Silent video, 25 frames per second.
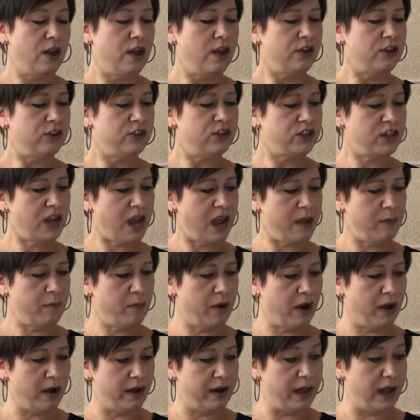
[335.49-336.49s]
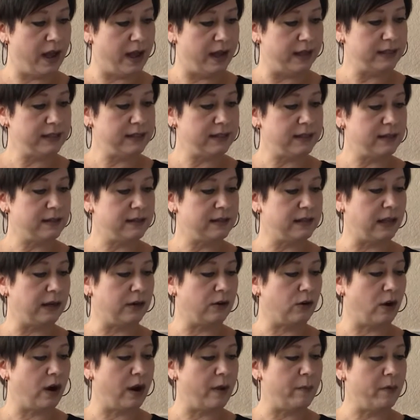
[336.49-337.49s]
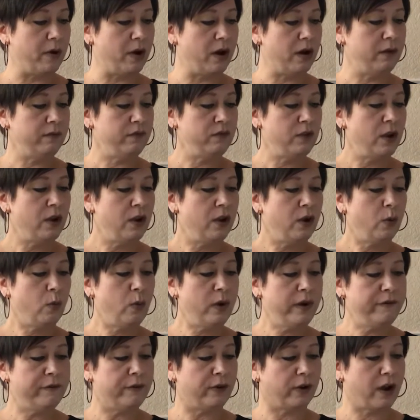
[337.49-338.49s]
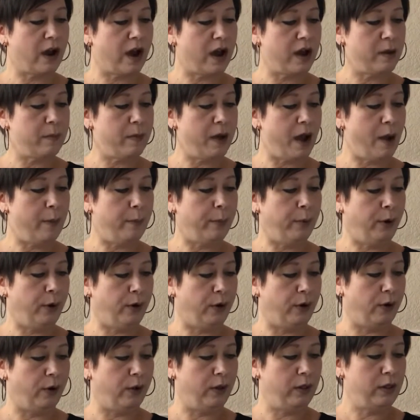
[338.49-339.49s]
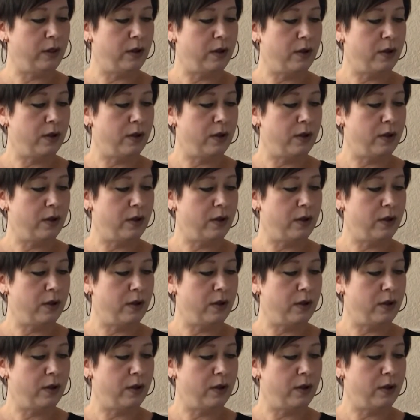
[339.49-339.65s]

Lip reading: "Shame on us," said Grandma. "We forgot about Pearl."